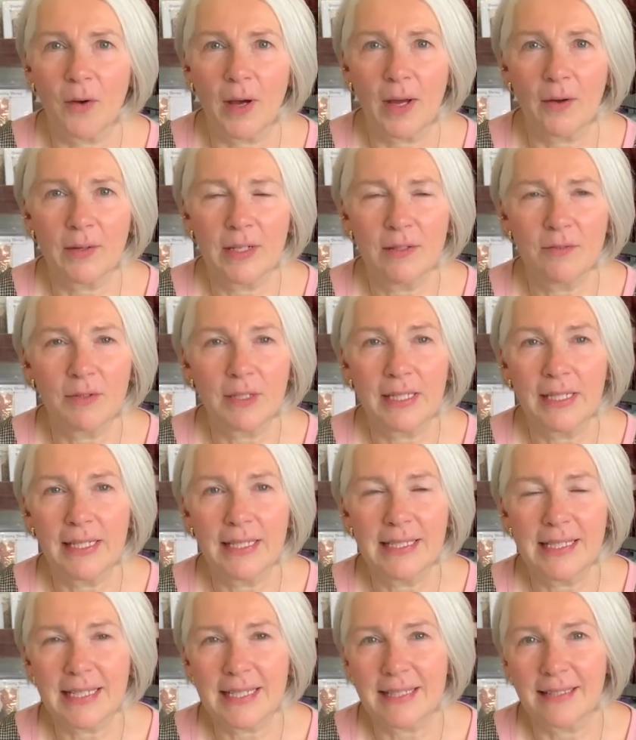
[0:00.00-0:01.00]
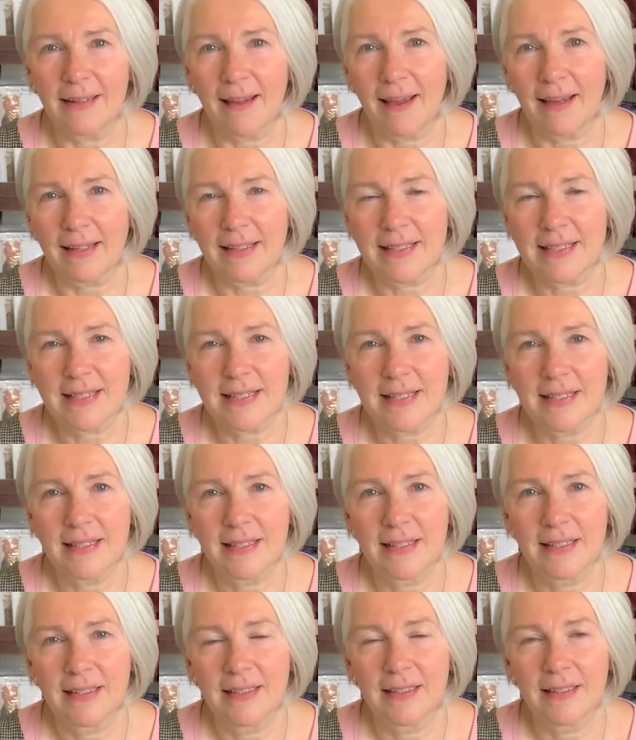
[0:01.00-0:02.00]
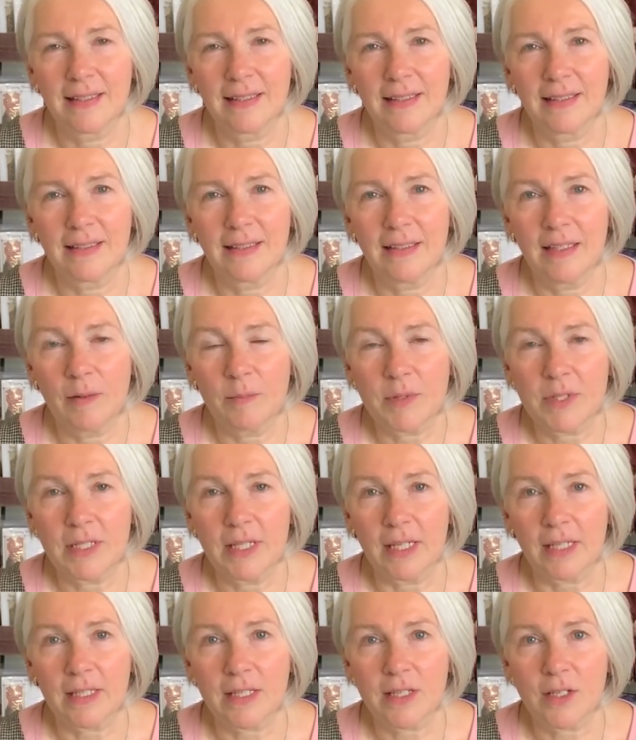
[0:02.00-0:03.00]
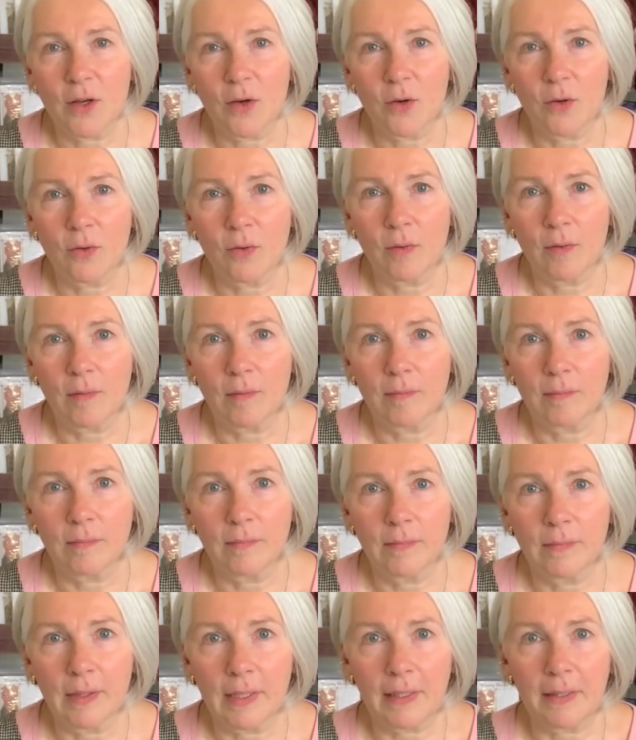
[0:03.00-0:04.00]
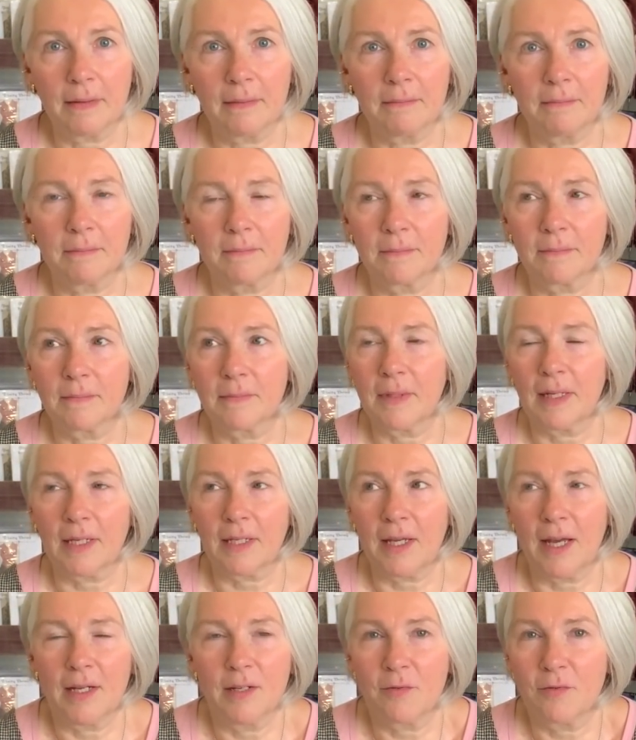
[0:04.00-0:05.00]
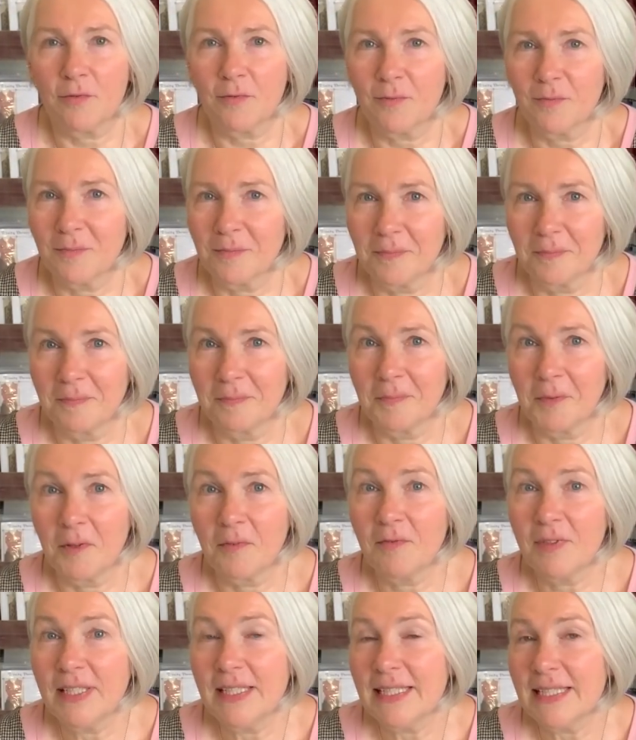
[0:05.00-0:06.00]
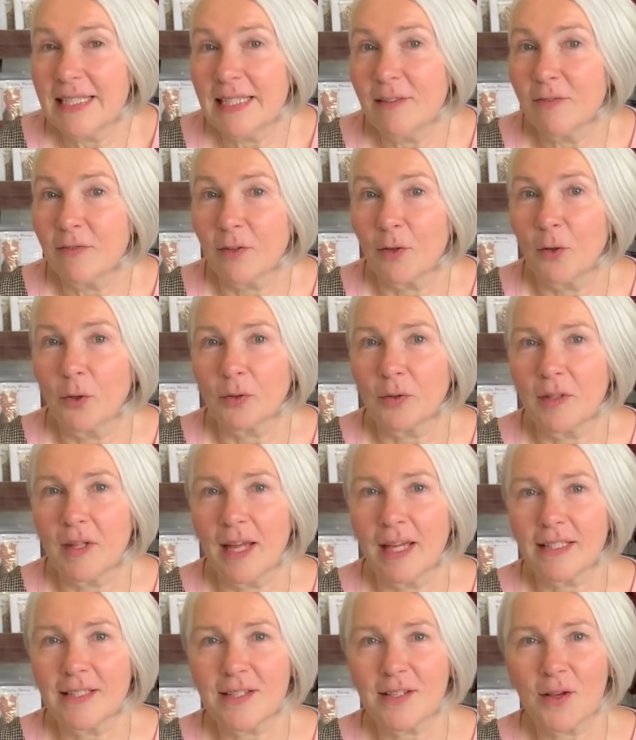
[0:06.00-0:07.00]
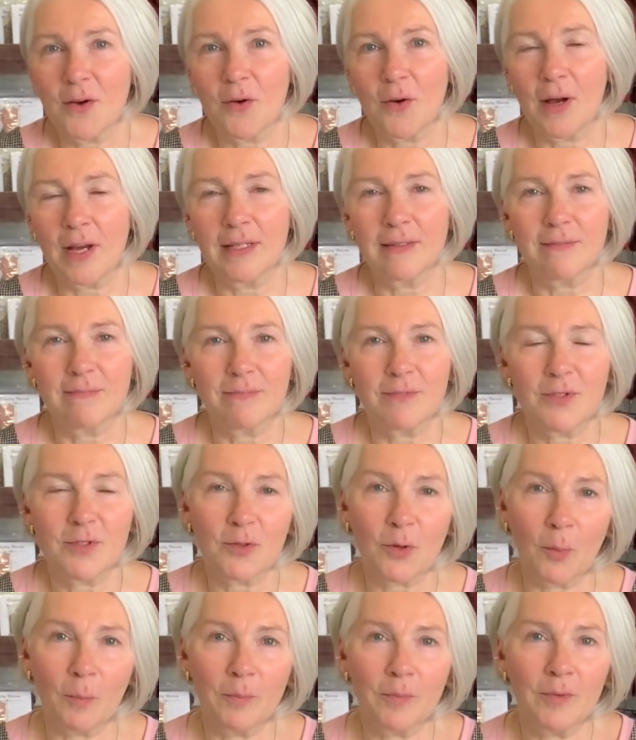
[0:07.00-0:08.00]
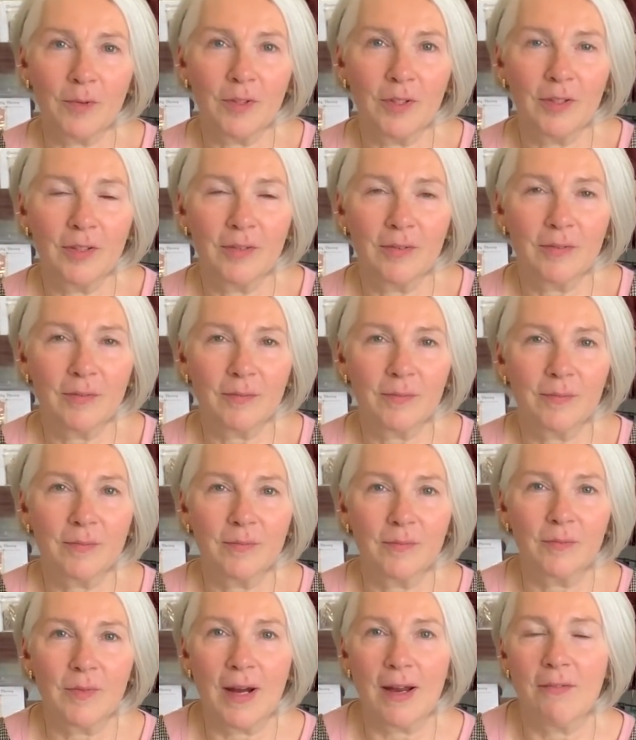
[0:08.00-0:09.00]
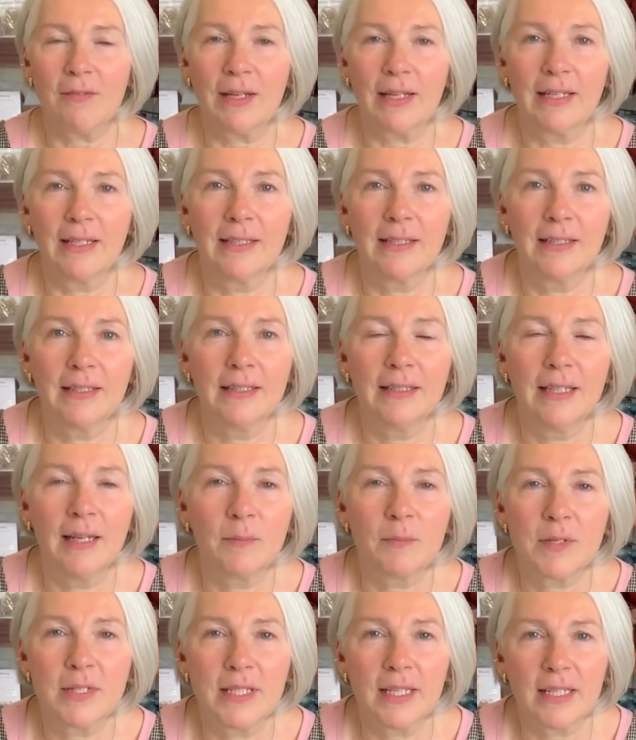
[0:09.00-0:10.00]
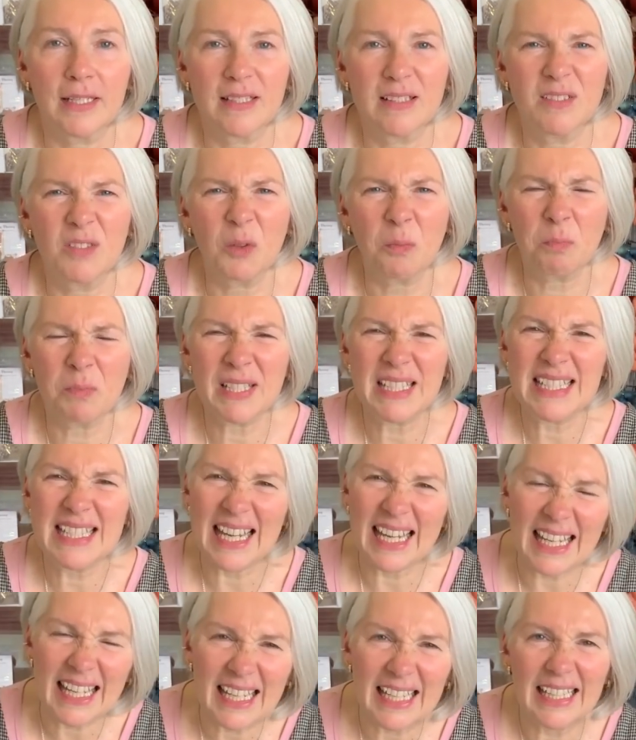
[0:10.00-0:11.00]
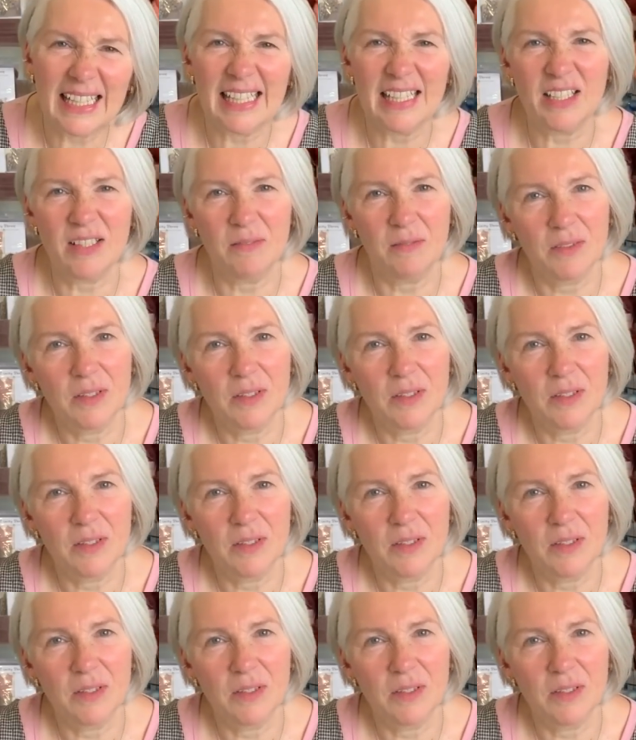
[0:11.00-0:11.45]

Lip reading: how he really dislikes lipstick. So I kind of conveniently forgotten that. So I stopped wearing lipsticks, not particularly,